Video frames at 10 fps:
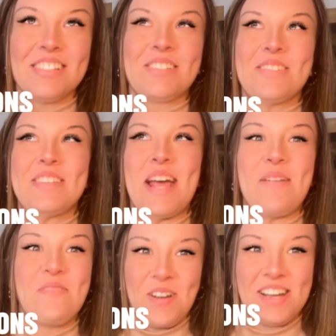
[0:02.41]
So today
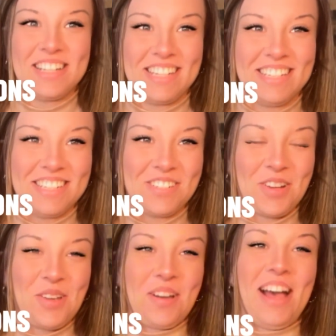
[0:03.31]
I'm very excited to
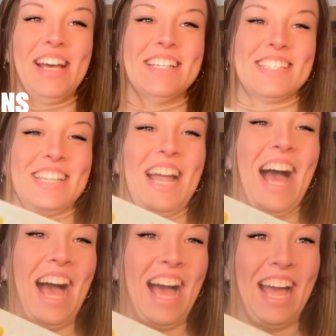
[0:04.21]
show you guys
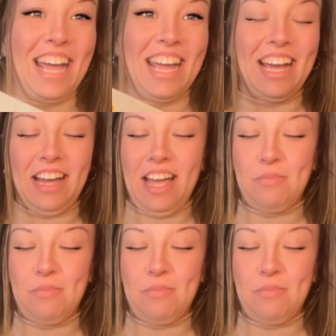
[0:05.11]
that I